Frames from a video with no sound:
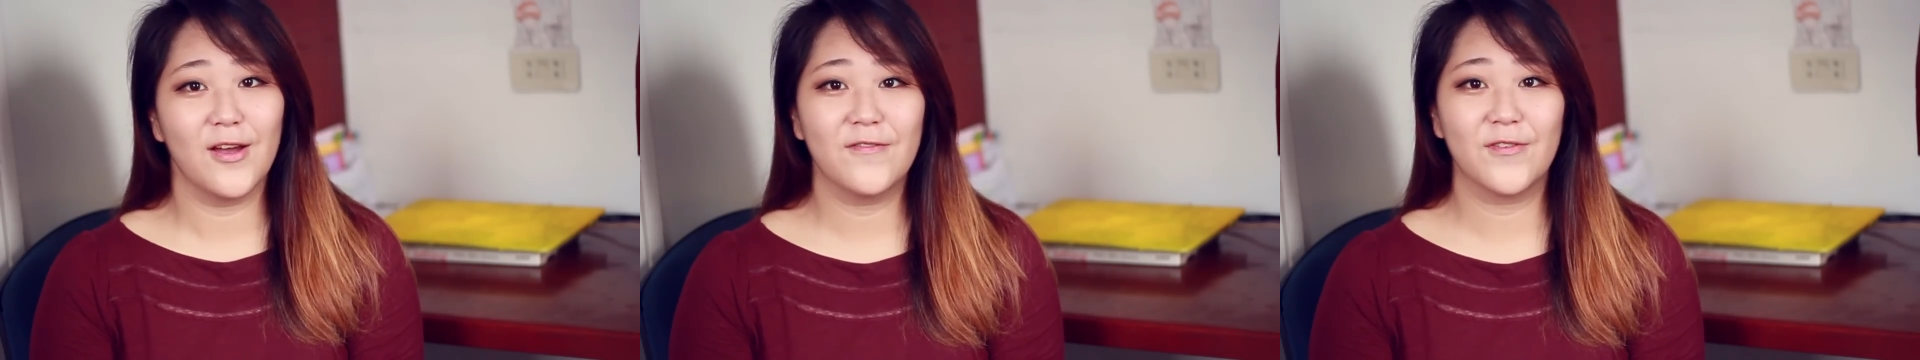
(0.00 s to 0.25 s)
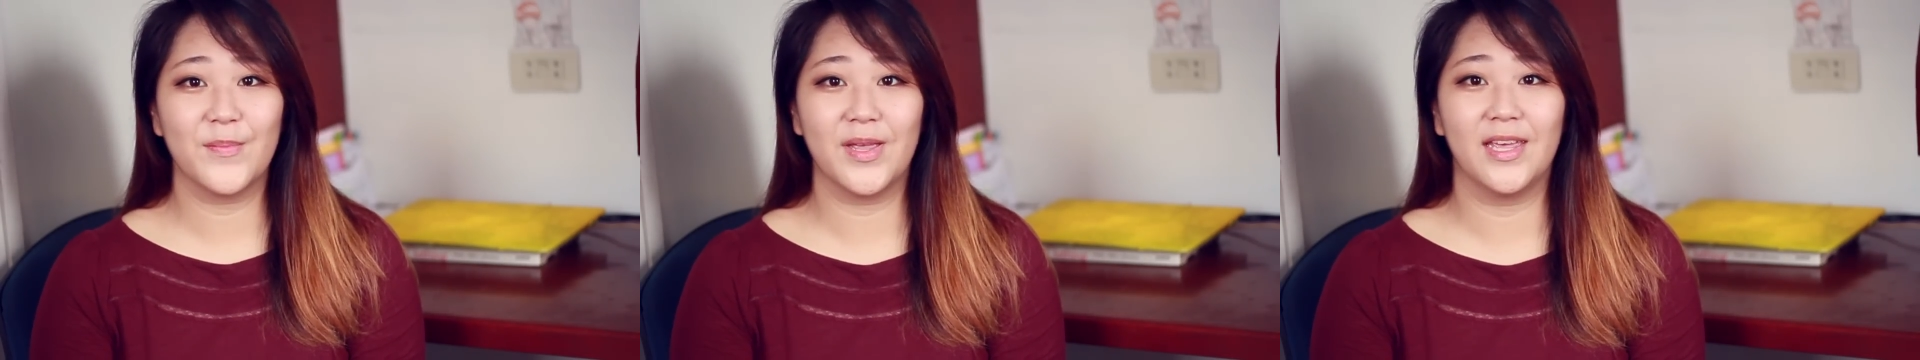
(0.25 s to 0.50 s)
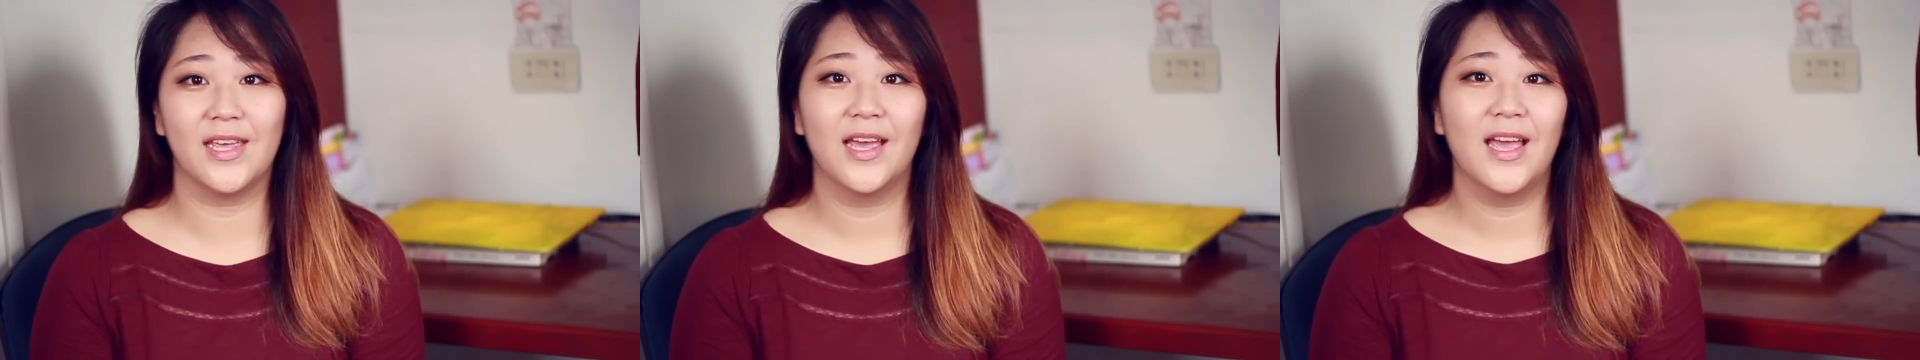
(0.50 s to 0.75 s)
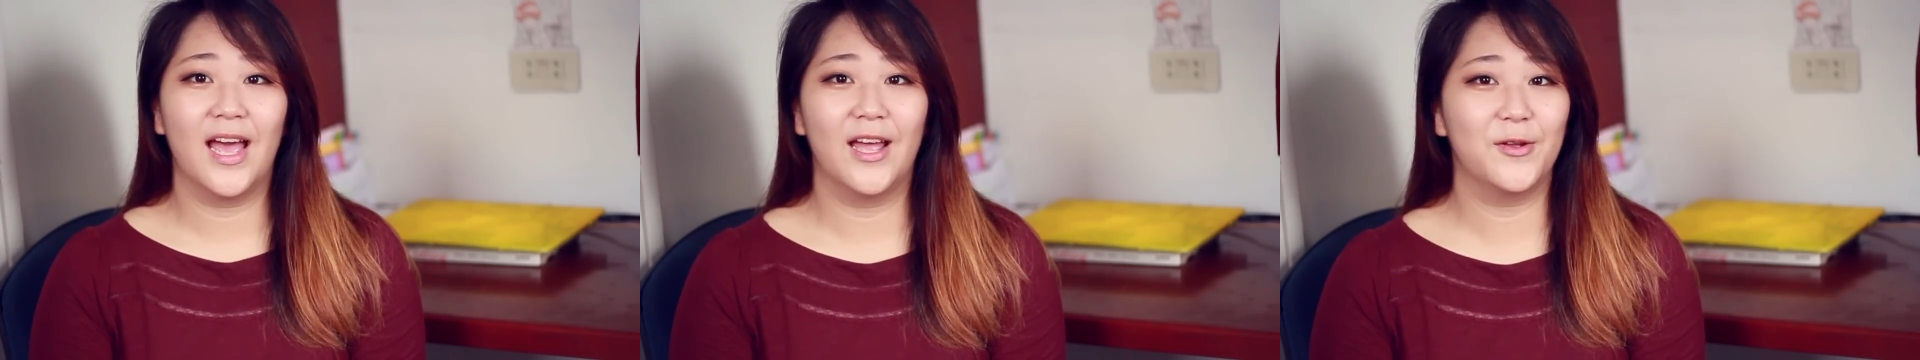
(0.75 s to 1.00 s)
for me.
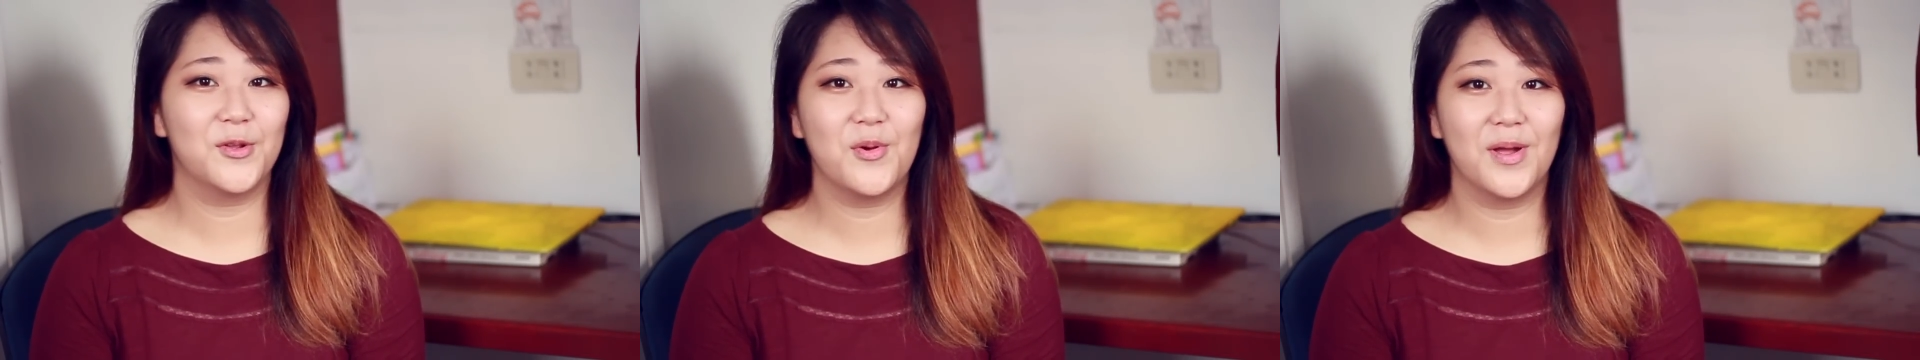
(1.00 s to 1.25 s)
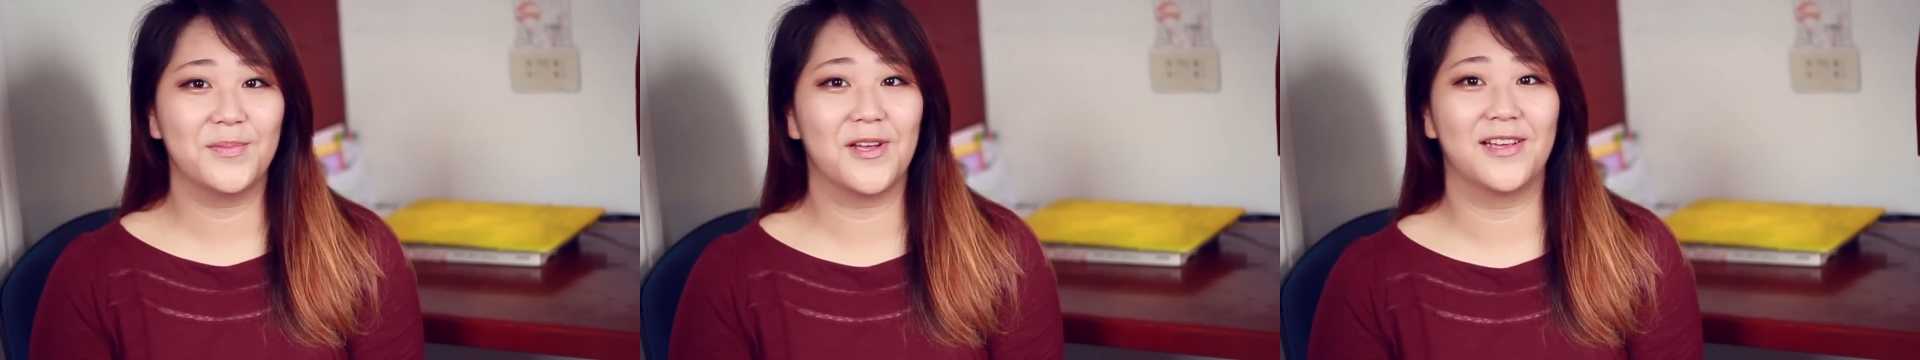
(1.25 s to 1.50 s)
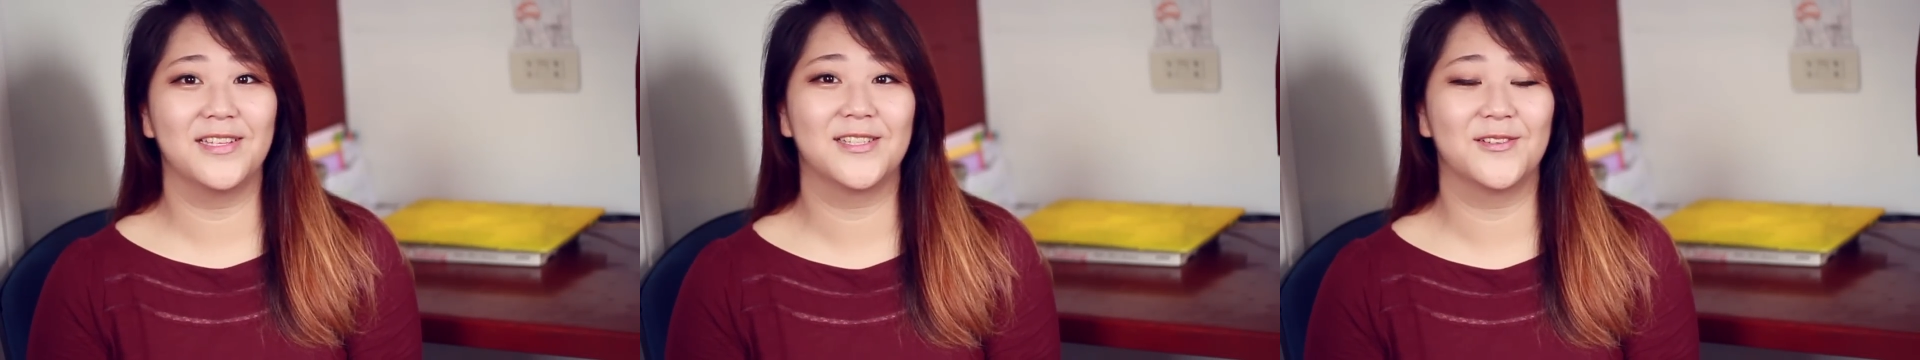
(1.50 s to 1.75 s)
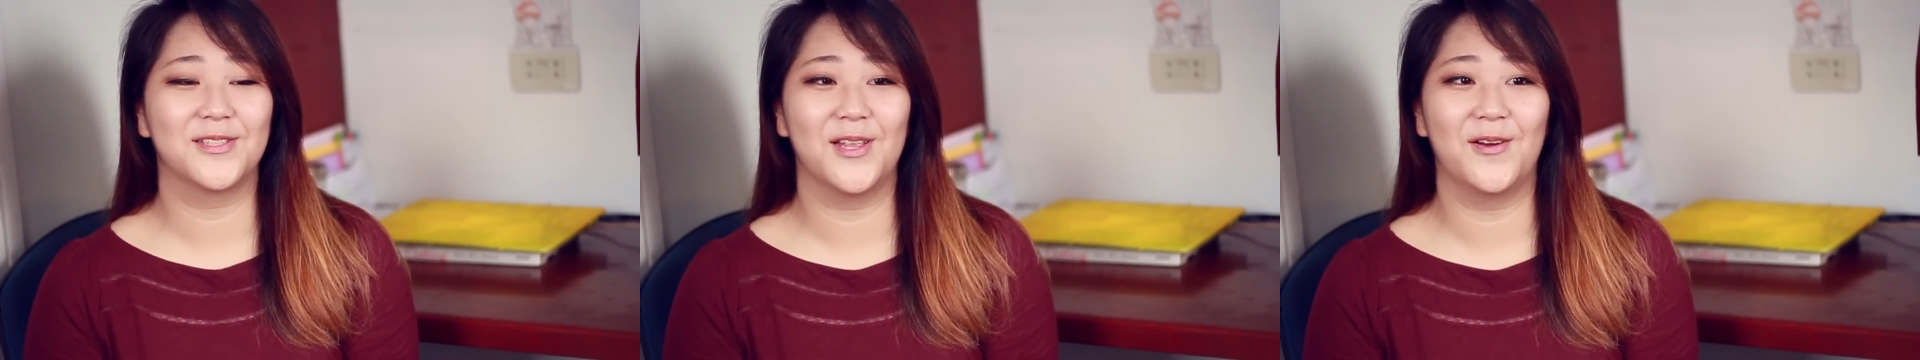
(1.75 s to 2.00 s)
I don't know why I'm talking
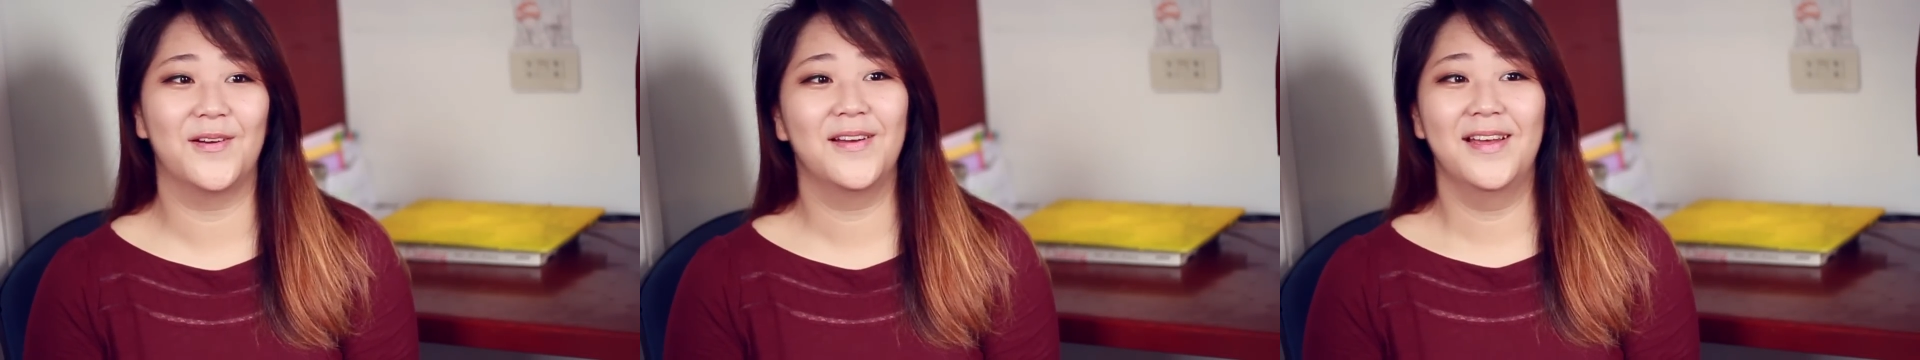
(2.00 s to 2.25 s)
so slow.